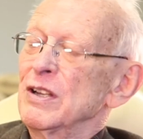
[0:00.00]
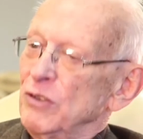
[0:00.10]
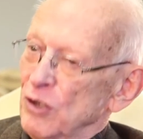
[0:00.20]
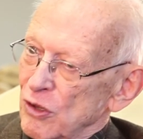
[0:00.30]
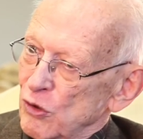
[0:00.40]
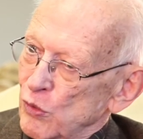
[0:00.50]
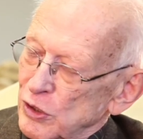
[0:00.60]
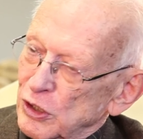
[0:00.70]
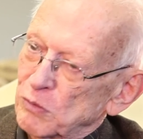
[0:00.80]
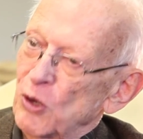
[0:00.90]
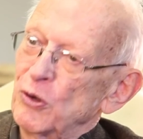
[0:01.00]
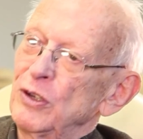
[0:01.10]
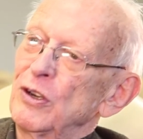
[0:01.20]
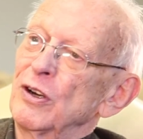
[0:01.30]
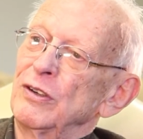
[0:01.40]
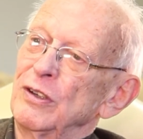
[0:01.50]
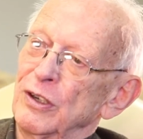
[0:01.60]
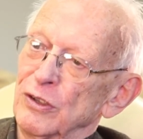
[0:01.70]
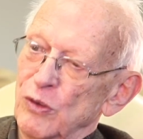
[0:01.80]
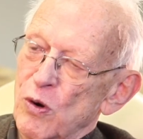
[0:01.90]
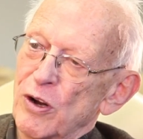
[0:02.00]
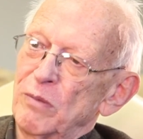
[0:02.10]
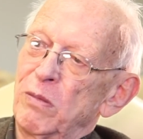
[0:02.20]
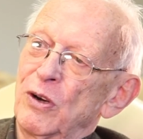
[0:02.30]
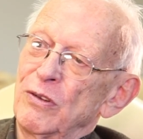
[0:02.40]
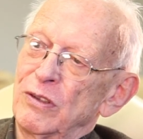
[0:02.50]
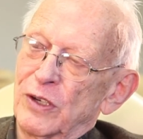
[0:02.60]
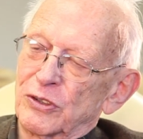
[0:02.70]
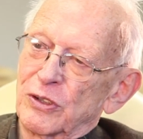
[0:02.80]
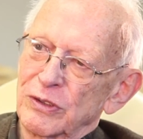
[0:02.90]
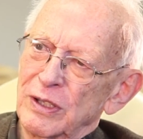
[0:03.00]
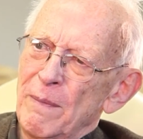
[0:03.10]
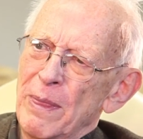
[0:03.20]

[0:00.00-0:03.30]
the other was exploded un underwater below the vessels.